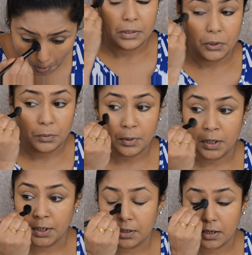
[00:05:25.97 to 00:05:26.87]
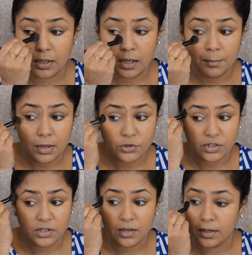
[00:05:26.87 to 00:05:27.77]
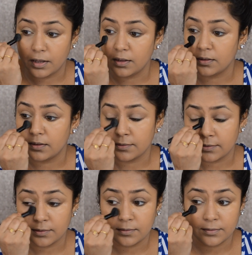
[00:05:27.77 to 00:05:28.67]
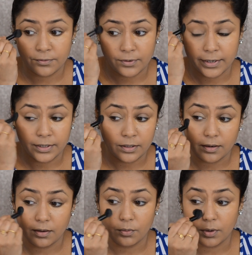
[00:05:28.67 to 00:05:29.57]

You know what? I am actually liking this right now.